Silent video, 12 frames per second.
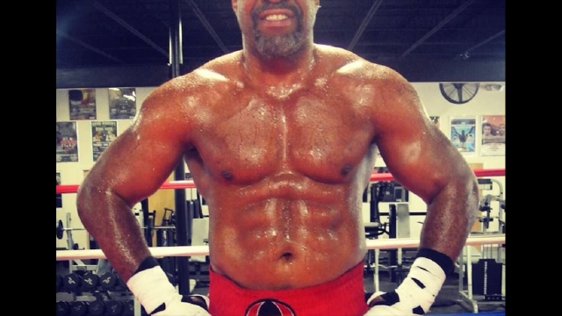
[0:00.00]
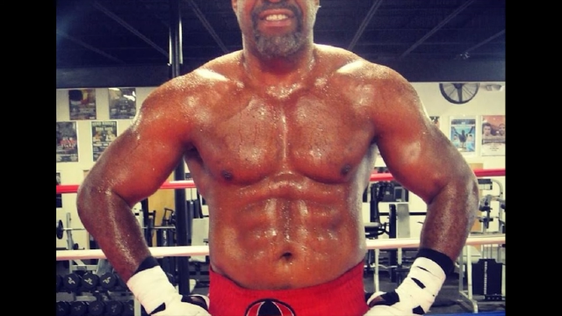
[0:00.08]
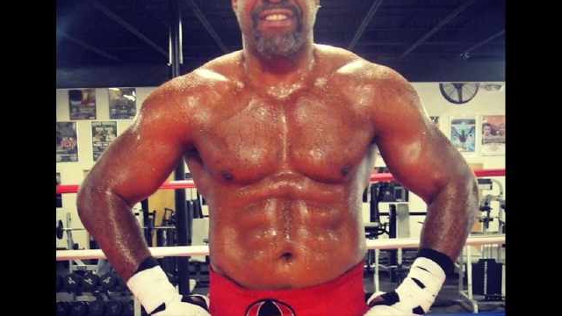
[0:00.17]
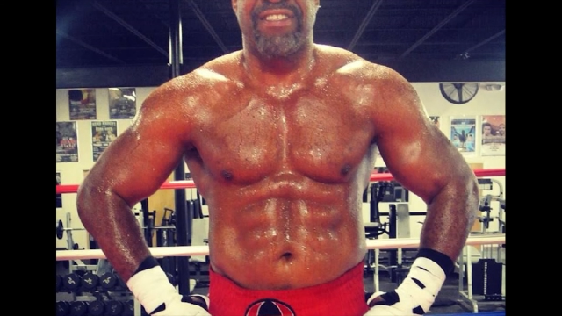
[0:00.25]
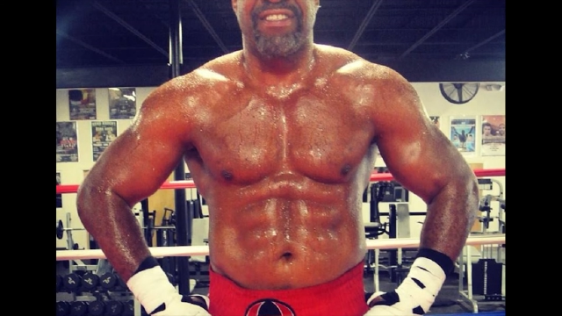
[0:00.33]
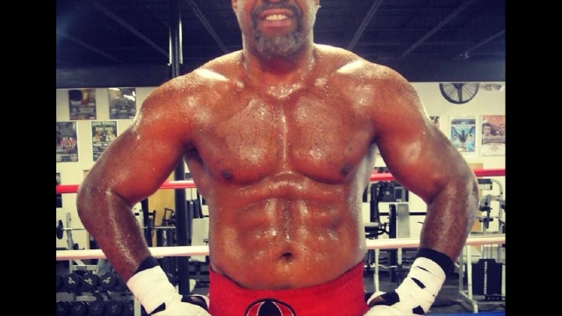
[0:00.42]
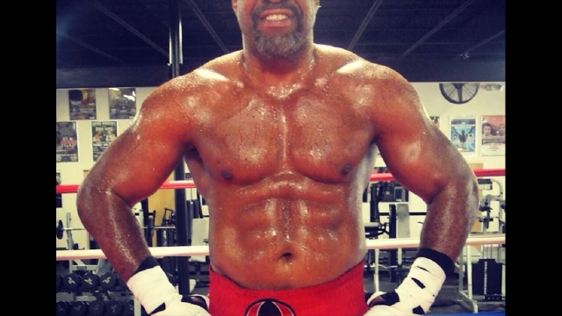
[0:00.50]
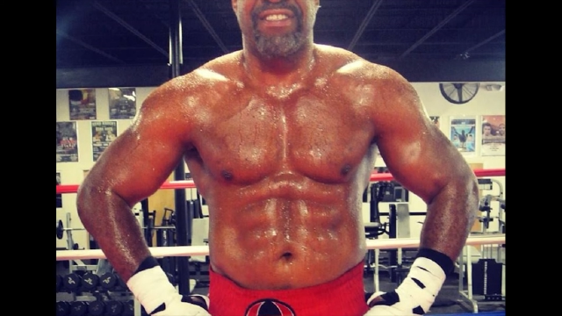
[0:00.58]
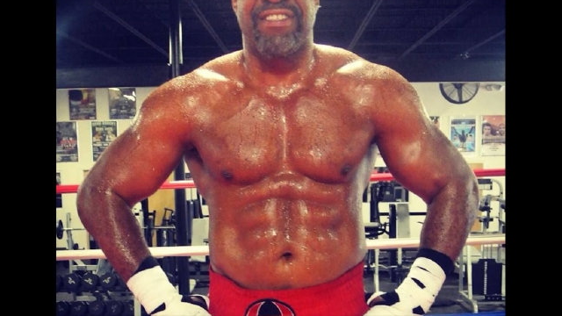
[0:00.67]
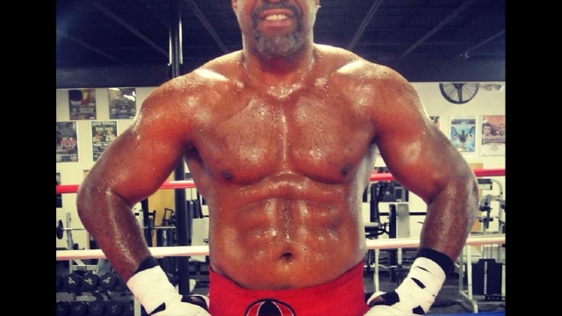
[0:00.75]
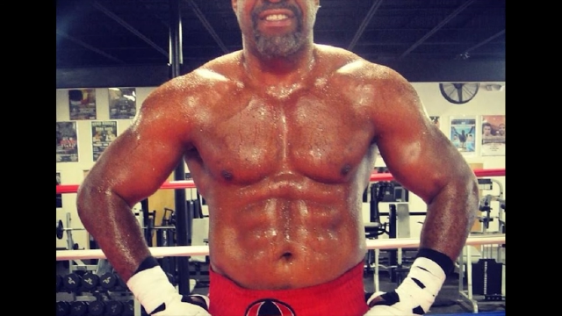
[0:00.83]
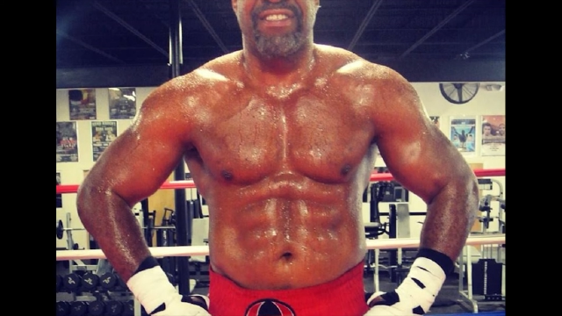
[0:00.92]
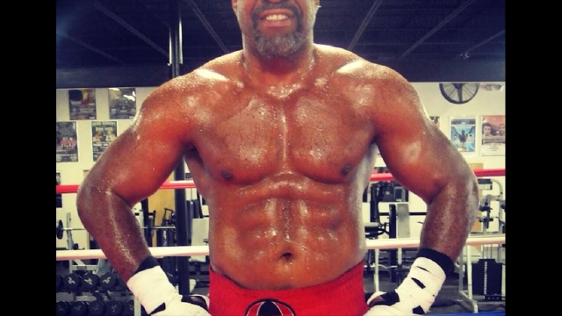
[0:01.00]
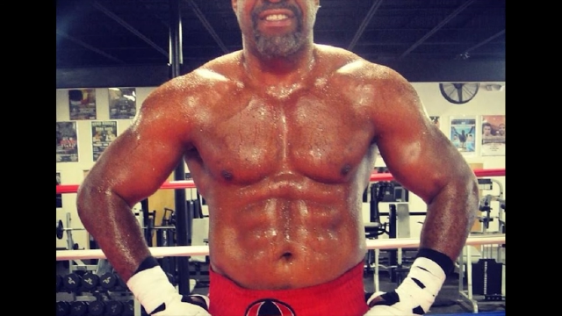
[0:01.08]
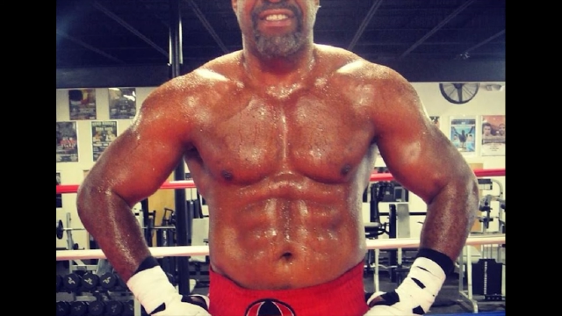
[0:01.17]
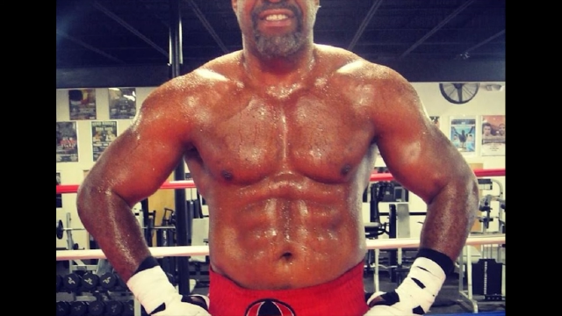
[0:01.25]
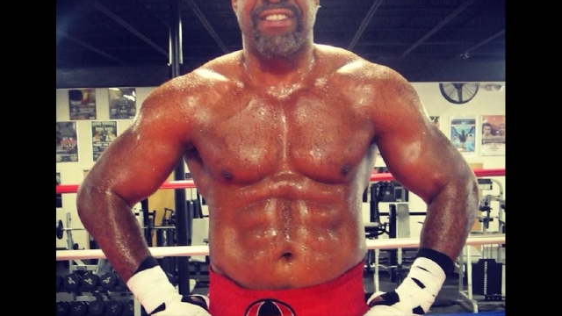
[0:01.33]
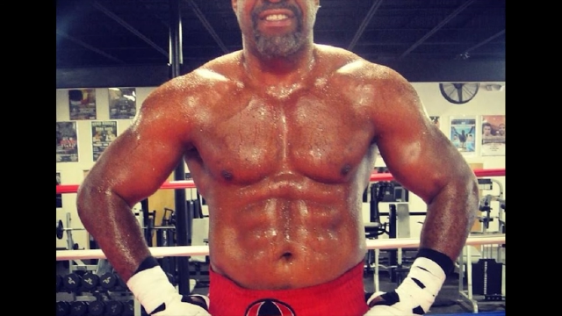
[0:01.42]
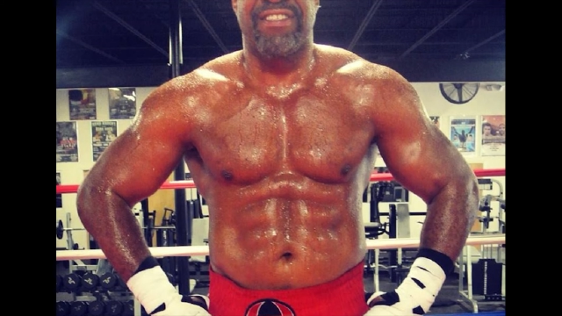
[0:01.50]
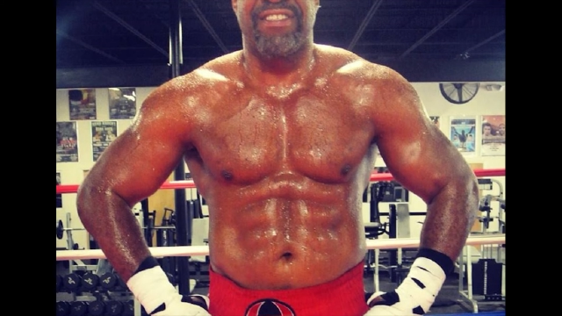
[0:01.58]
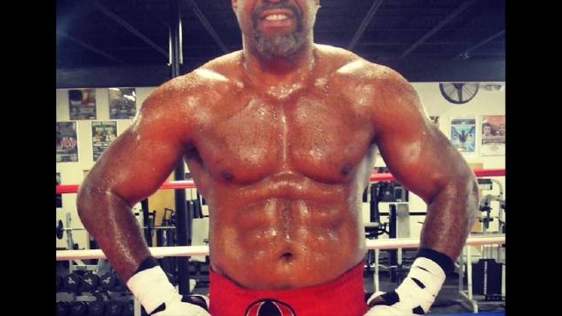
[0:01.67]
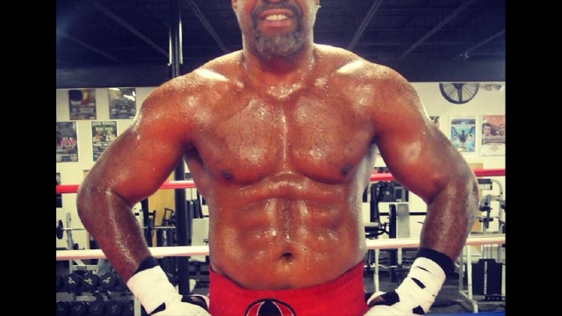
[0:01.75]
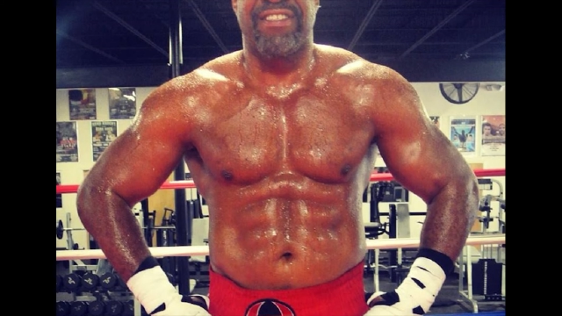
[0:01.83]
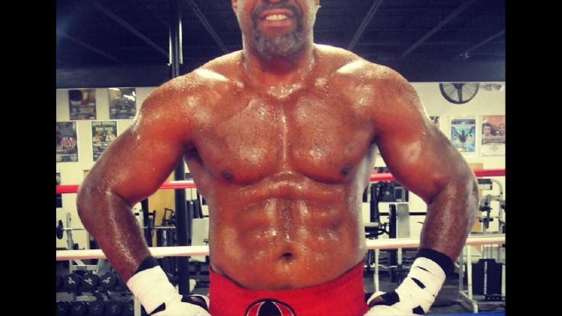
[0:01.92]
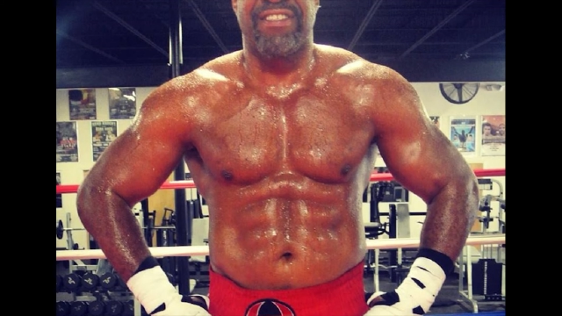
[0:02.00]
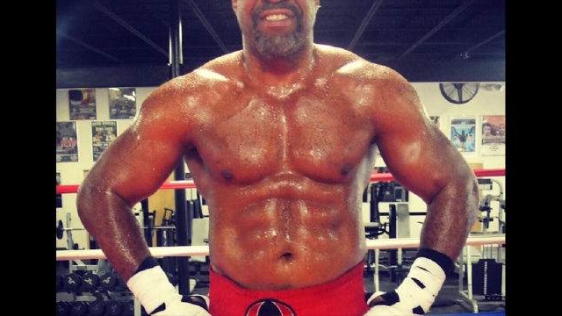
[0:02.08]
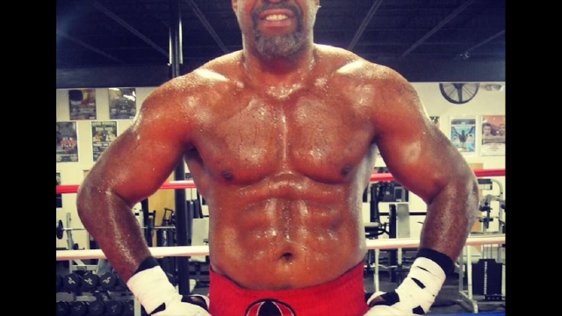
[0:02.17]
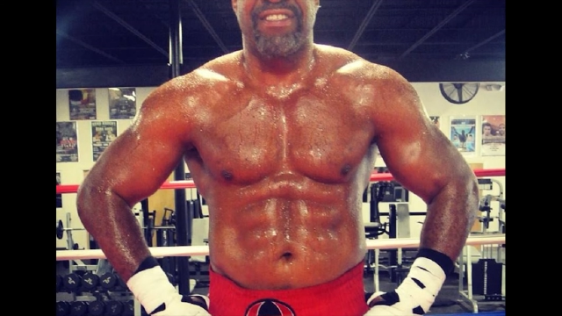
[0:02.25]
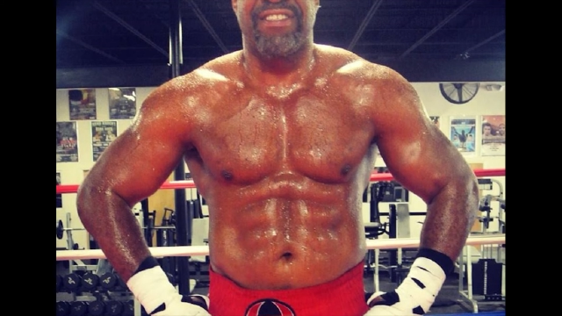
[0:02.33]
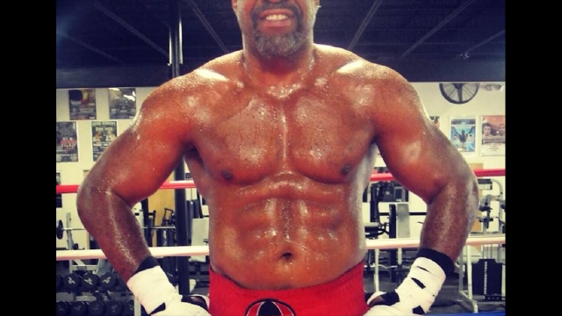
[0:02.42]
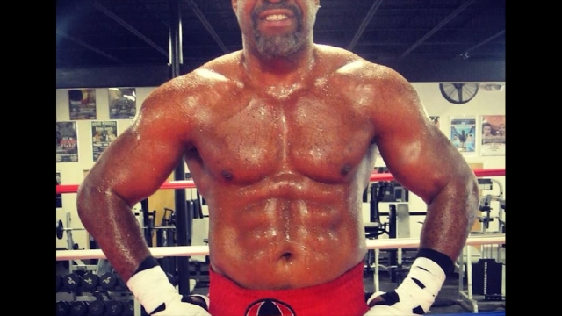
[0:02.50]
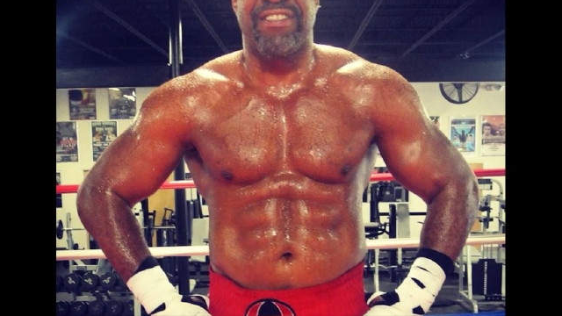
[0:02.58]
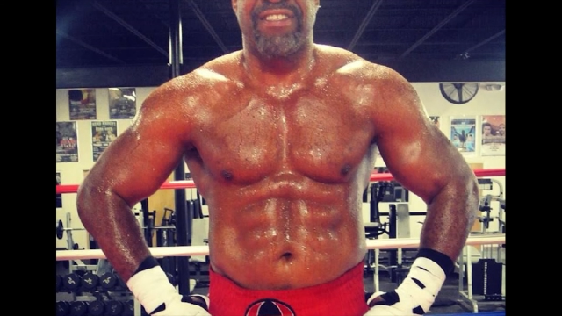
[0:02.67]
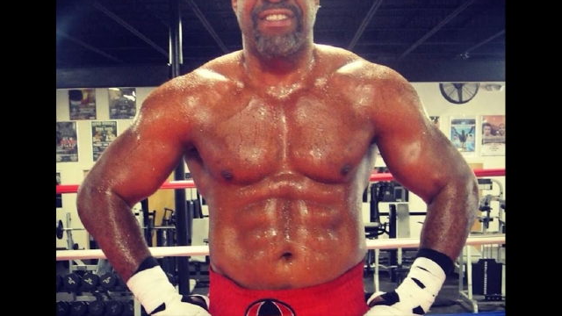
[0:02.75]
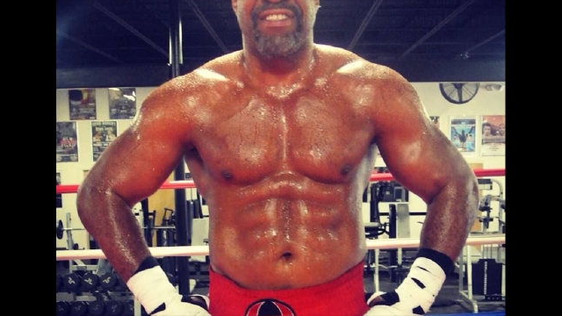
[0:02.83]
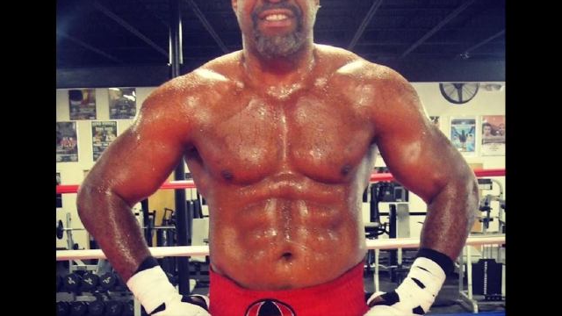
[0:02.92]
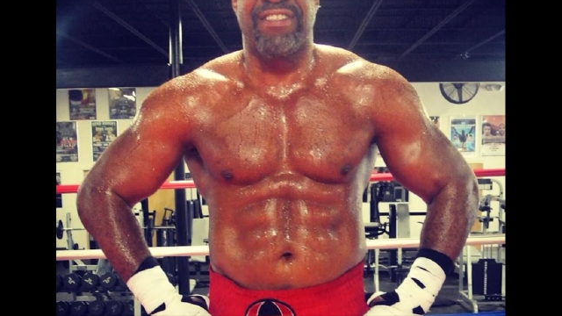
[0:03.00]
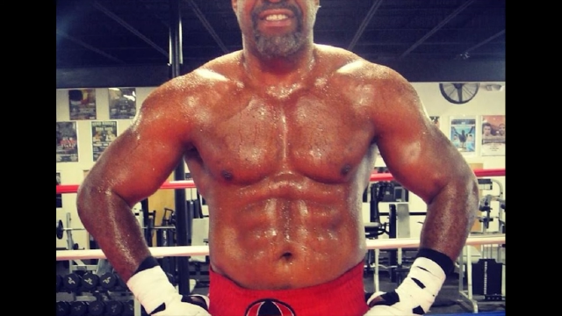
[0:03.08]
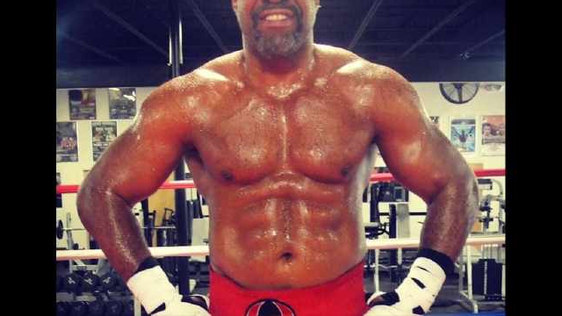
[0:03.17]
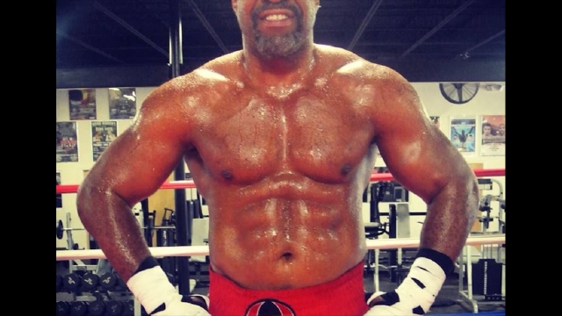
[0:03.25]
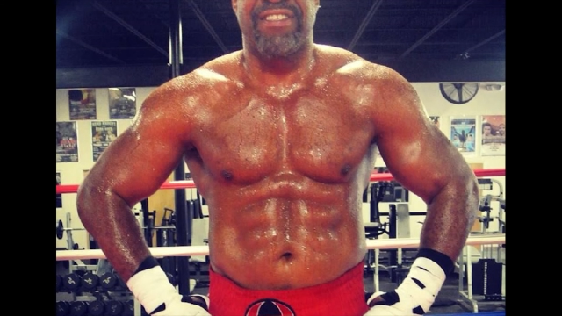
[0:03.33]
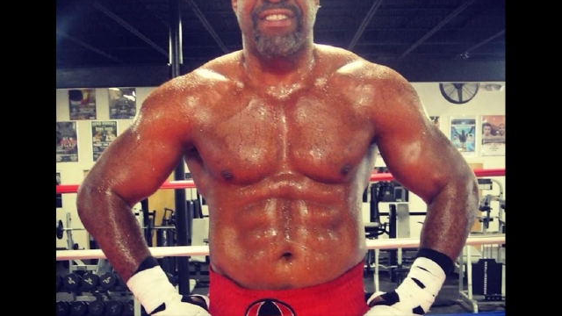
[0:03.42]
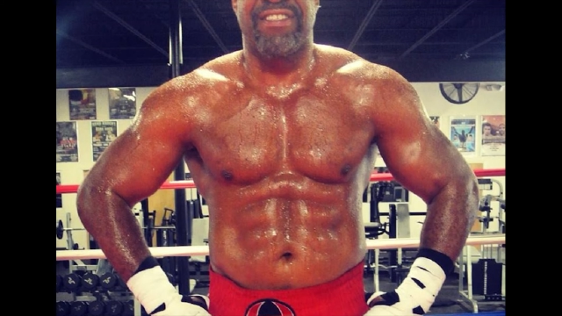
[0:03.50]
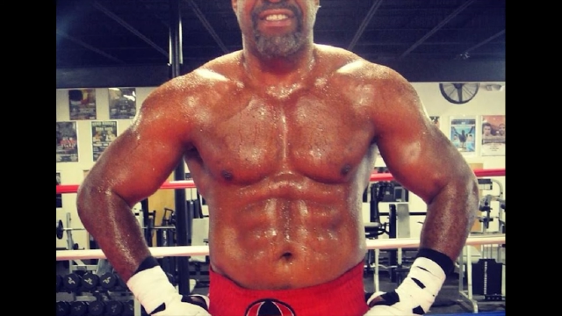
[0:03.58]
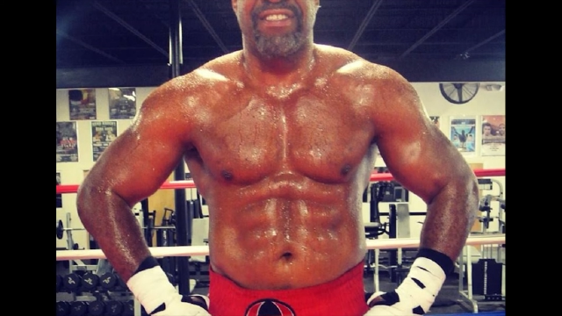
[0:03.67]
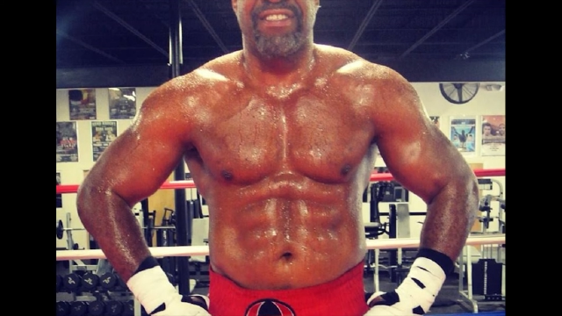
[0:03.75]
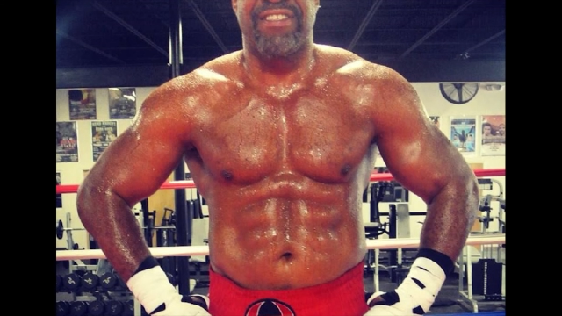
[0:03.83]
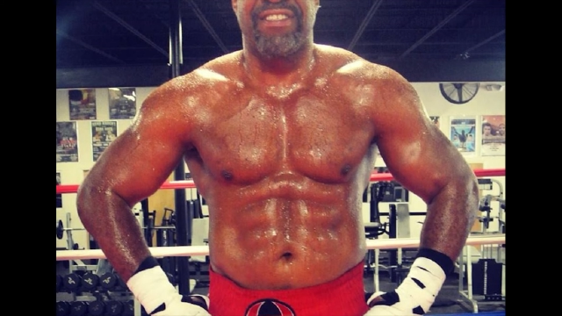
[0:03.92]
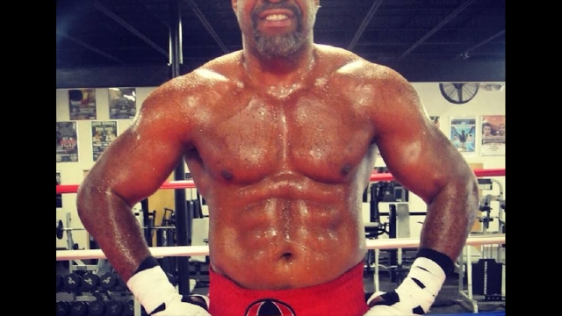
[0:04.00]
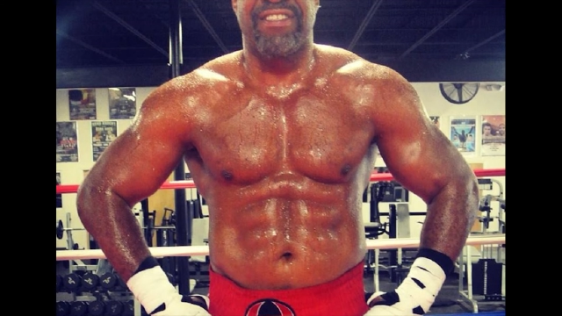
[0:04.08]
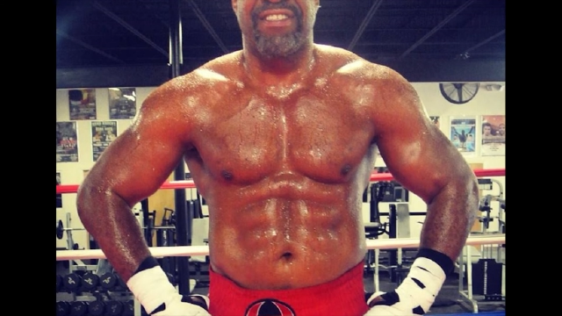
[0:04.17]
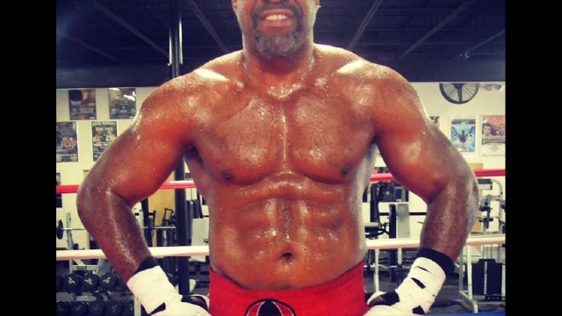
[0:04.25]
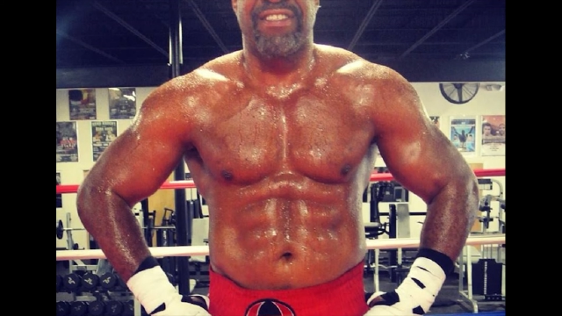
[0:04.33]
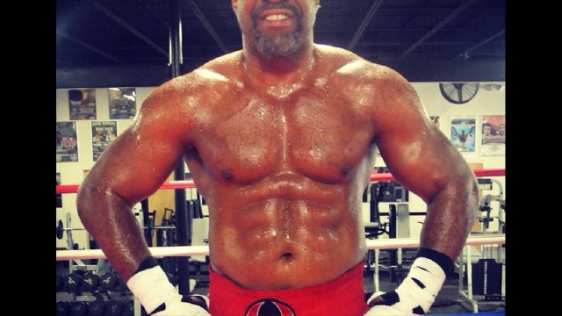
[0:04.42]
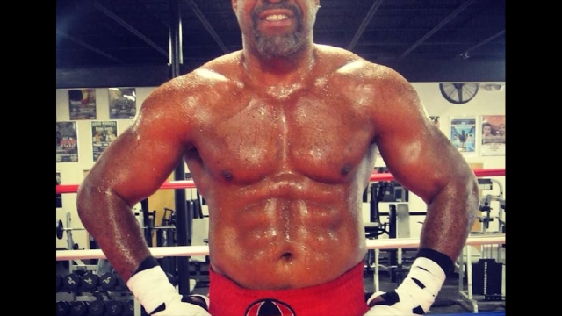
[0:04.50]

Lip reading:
Nobody's mouth can be seen.